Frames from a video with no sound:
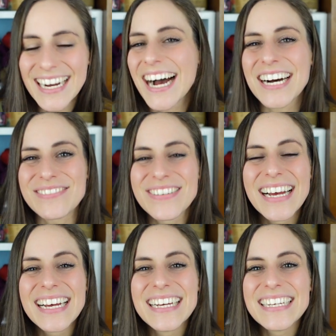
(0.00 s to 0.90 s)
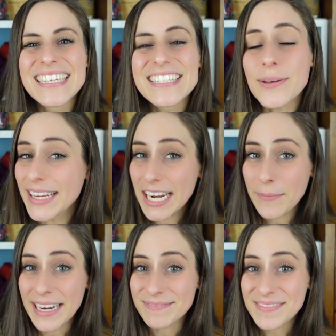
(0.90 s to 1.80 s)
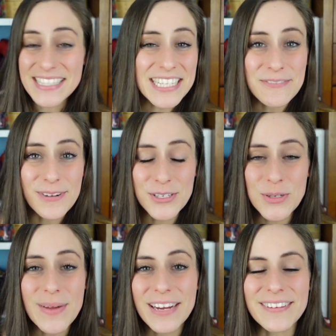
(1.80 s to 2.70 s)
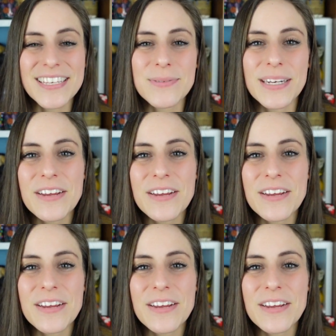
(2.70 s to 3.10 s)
Um, so I cannot wait to see what you make with this one.